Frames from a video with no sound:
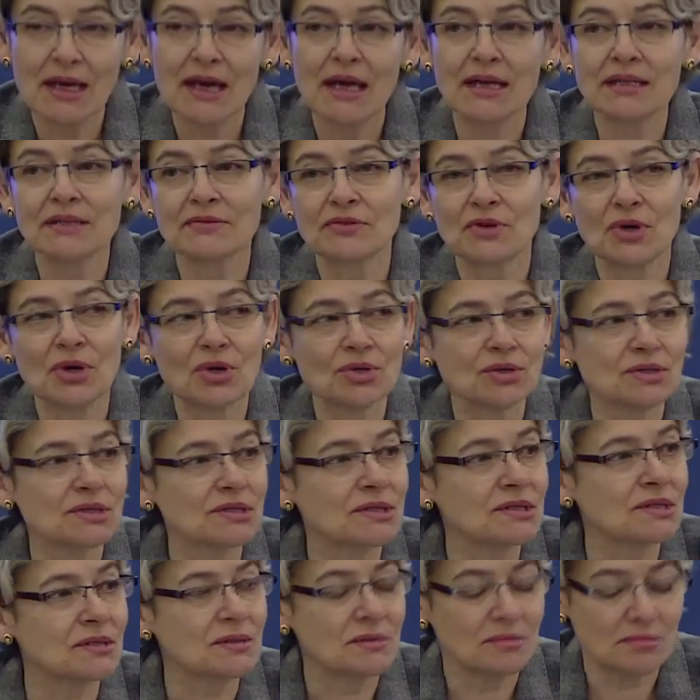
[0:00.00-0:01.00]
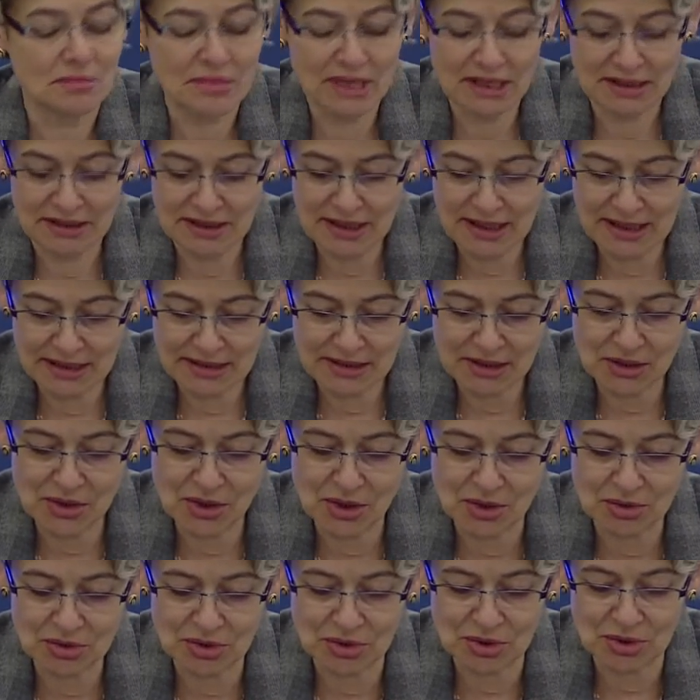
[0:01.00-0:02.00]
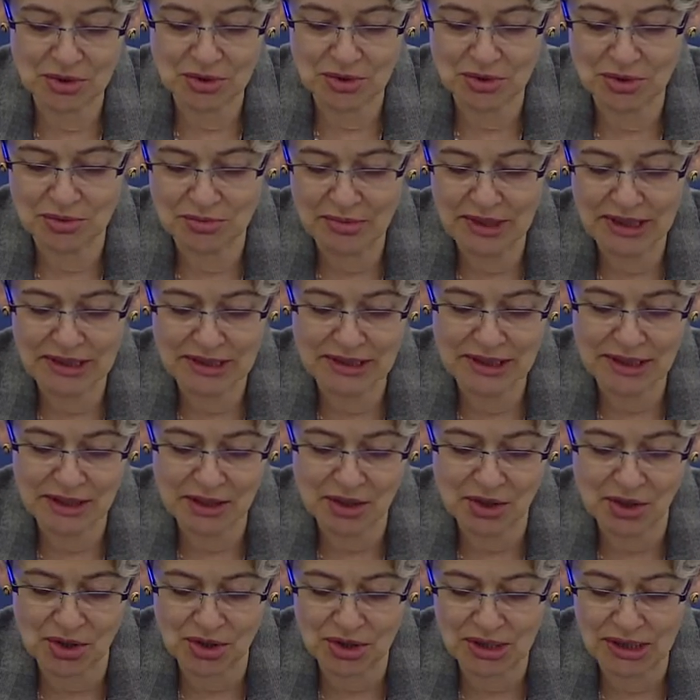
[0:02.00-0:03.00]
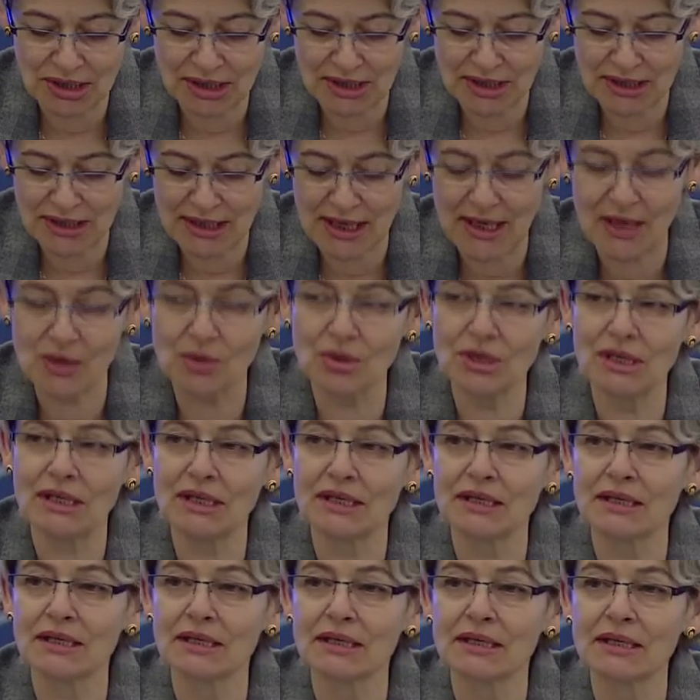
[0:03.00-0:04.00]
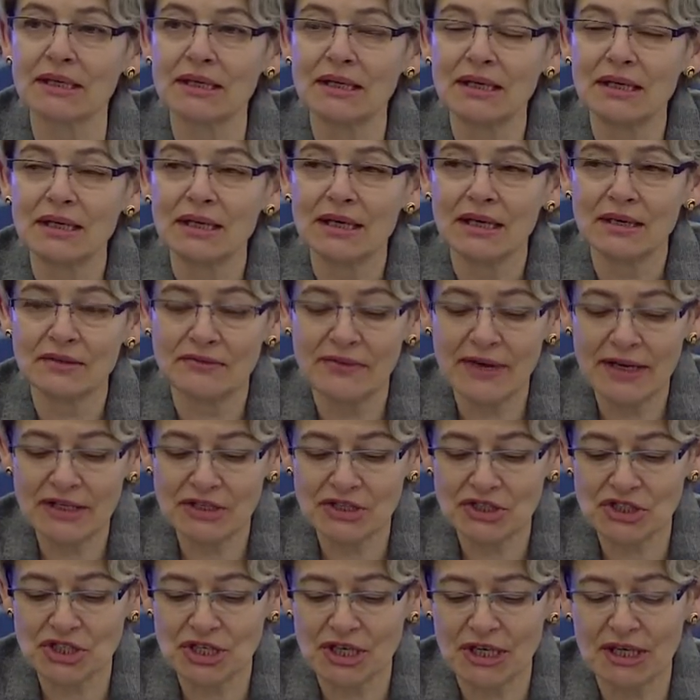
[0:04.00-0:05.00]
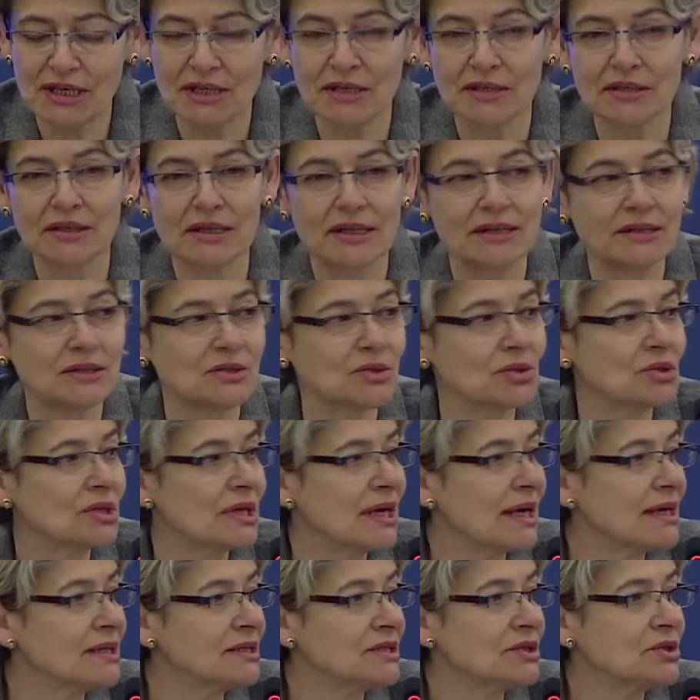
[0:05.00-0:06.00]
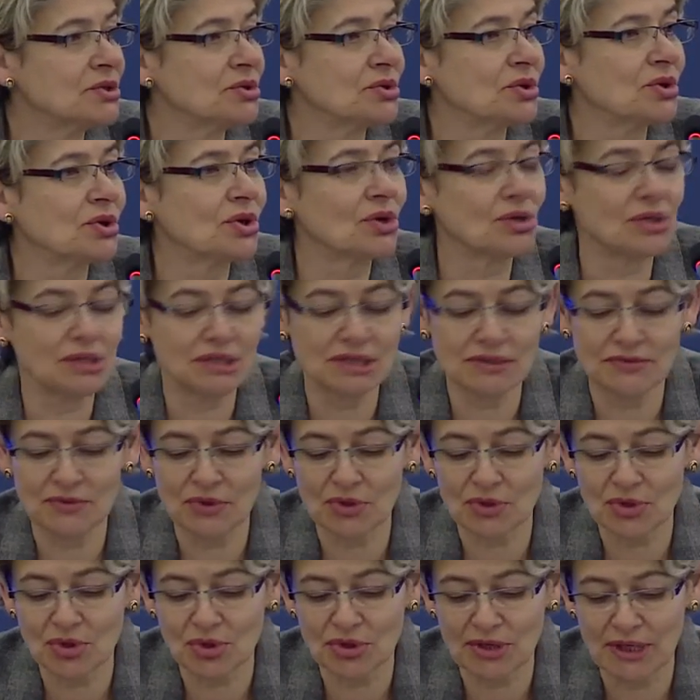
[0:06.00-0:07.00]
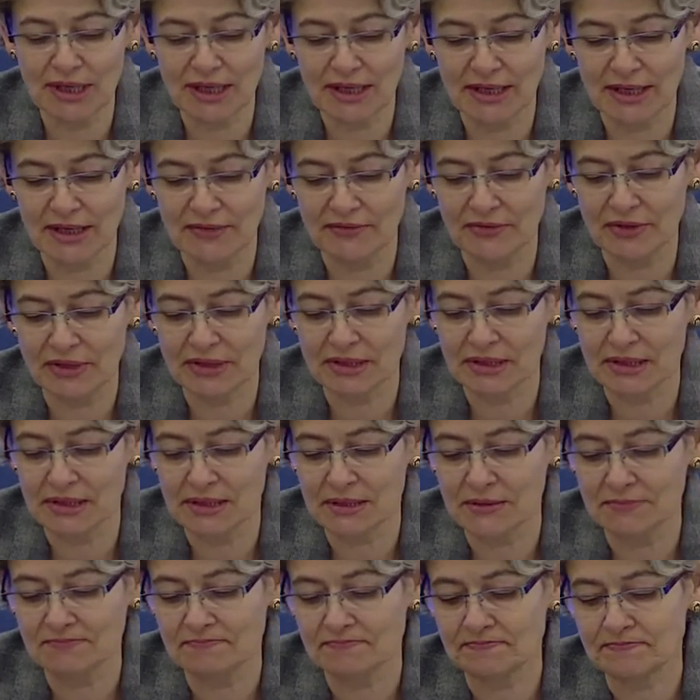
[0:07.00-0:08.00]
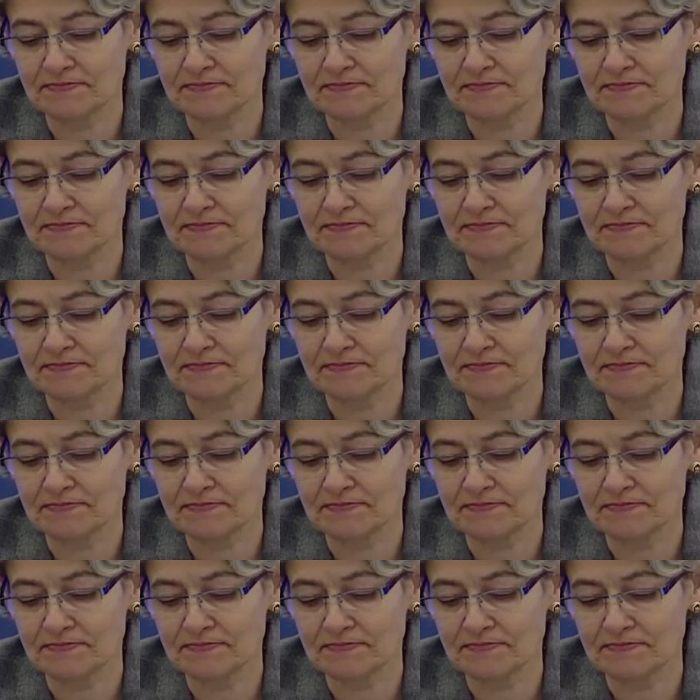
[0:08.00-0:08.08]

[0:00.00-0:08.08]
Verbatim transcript: And of course, my thanks go to my dear colleague, Houlin, uh, Vice Chair, and to the ITU colleagues for all their efforts.